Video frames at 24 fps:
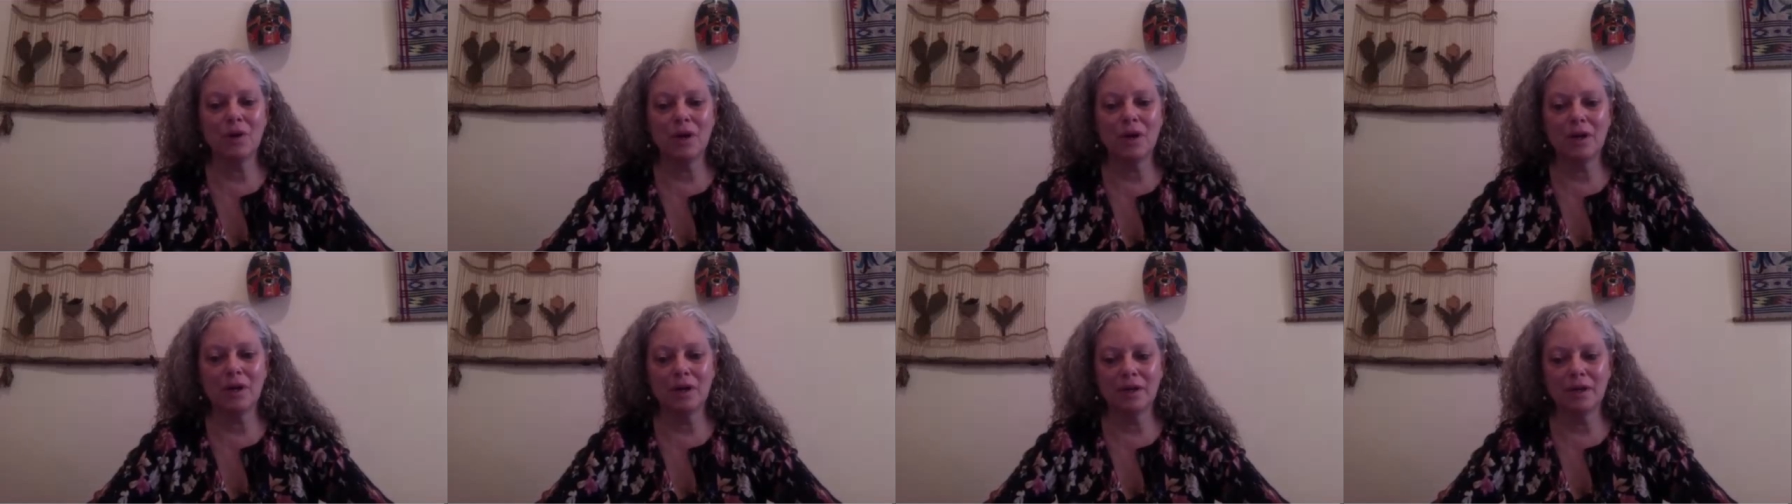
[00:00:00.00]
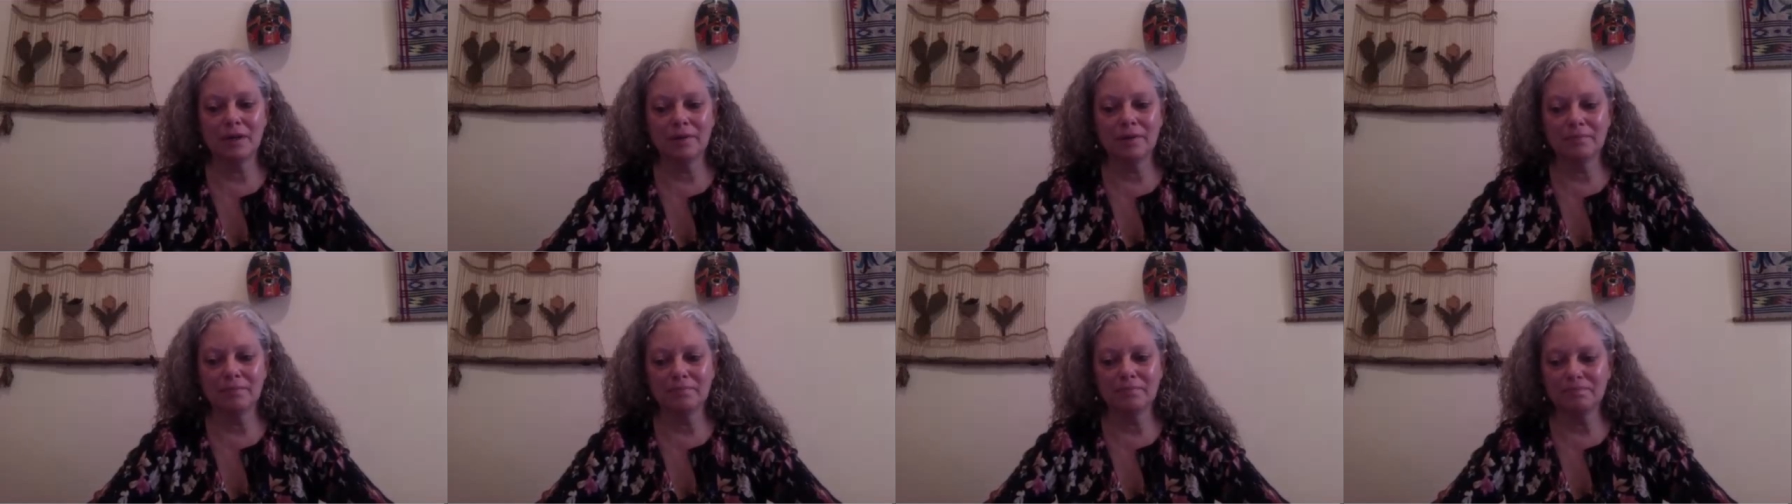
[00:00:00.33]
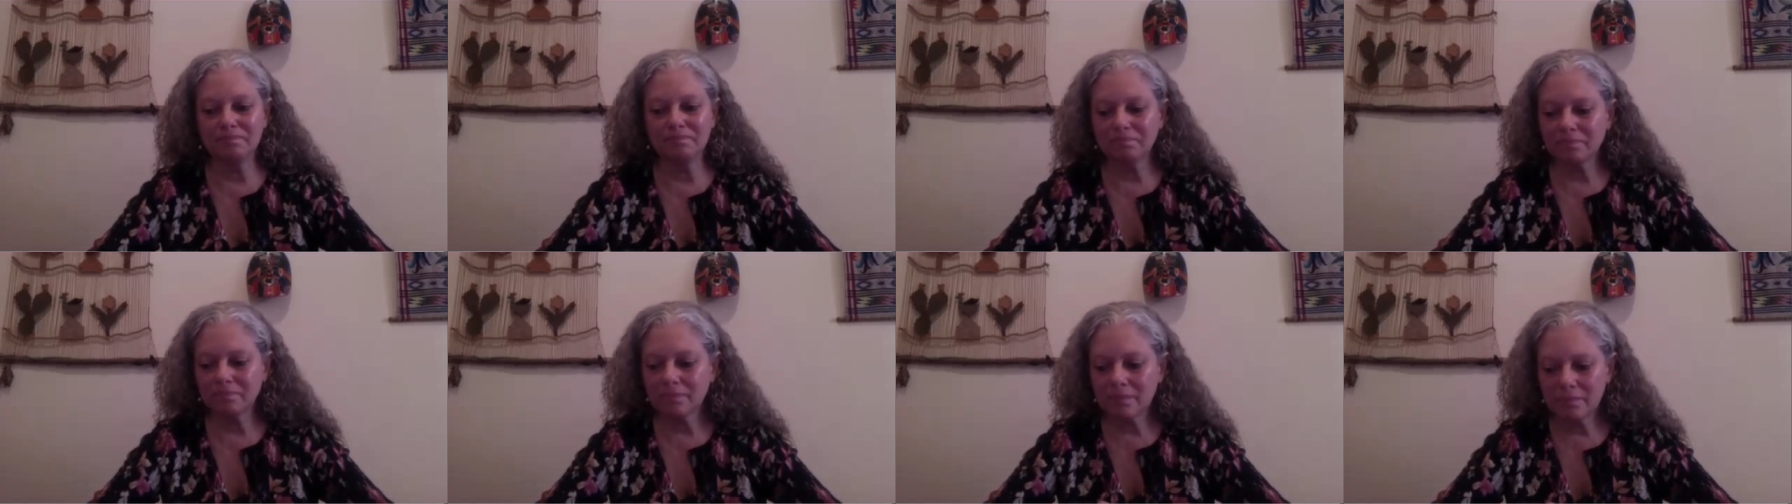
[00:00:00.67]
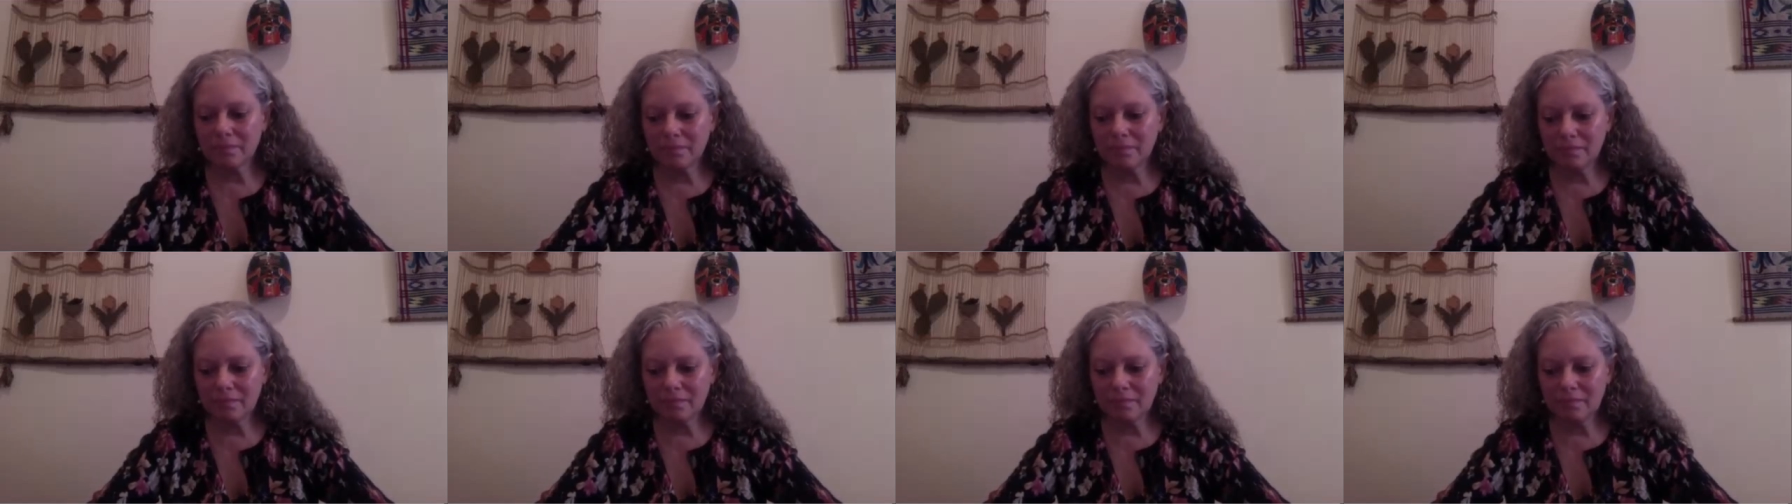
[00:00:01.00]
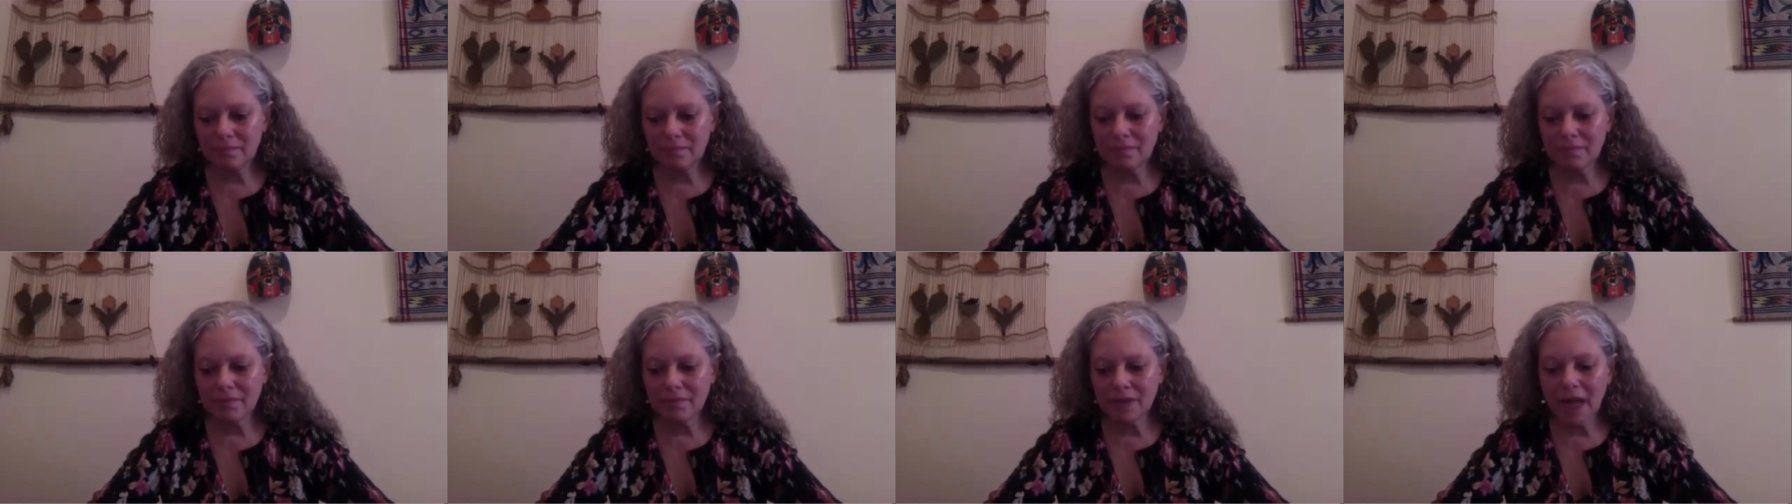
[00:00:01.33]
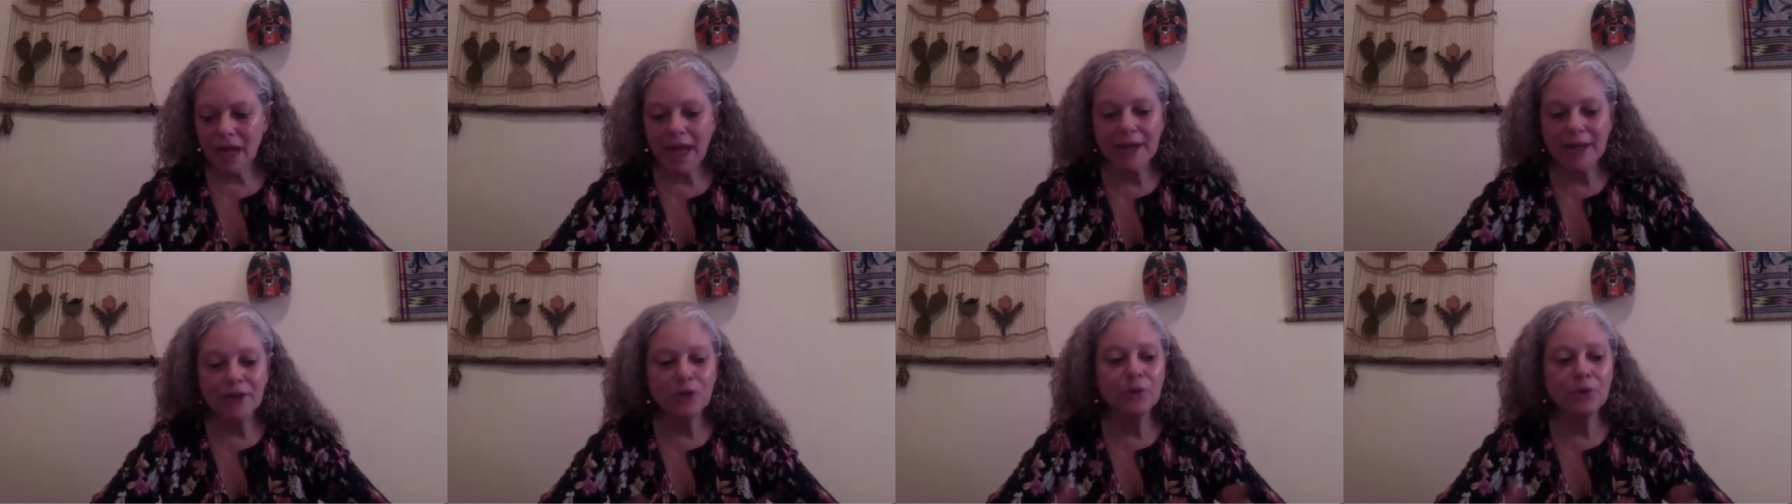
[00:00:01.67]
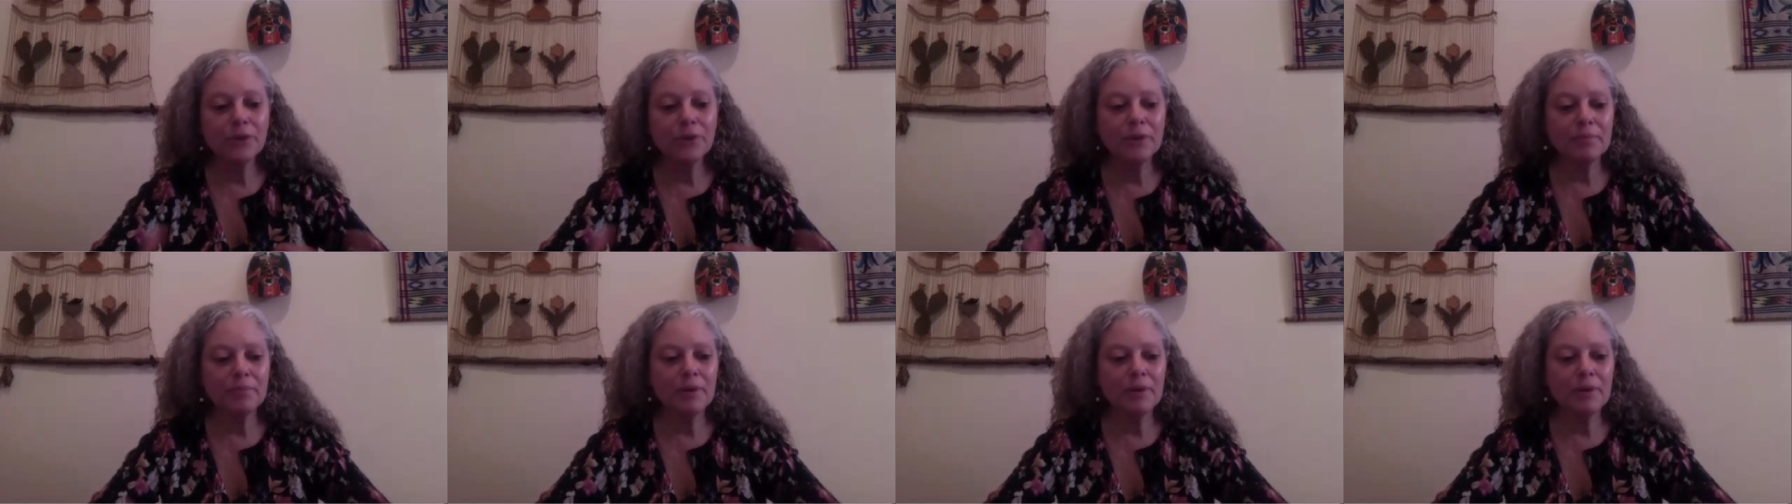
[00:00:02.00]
I knew in the